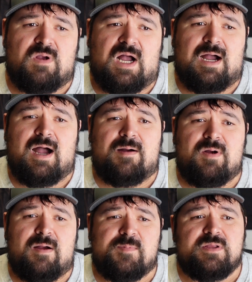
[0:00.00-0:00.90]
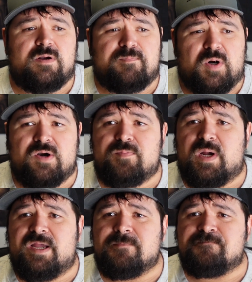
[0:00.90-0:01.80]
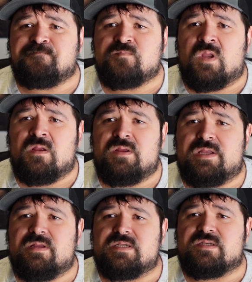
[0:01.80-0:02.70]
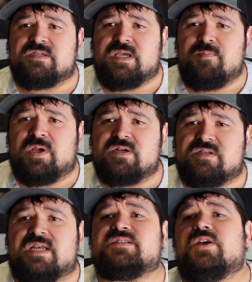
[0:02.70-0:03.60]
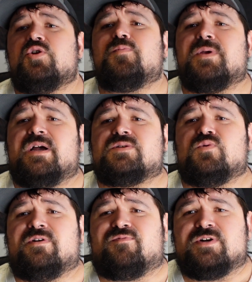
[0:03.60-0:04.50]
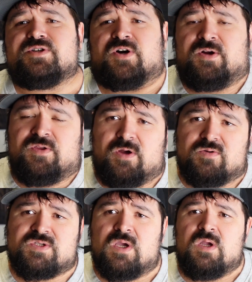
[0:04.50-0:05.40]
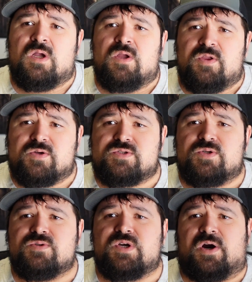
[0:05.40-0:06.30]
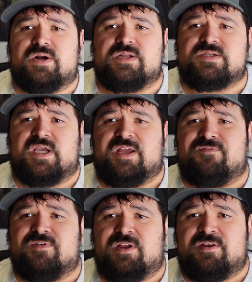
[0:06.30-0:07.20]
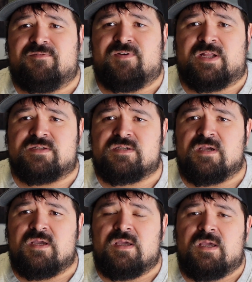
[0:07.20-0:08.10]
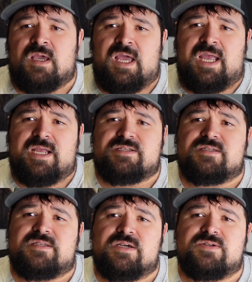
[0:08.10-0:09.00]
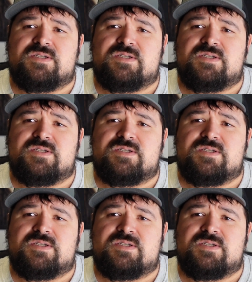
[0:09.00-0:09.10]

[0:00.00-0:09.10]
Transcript: I, am a little burned by it, needless to say, because let's say UPS would have returned those, those two targets to Infinite Defense. It still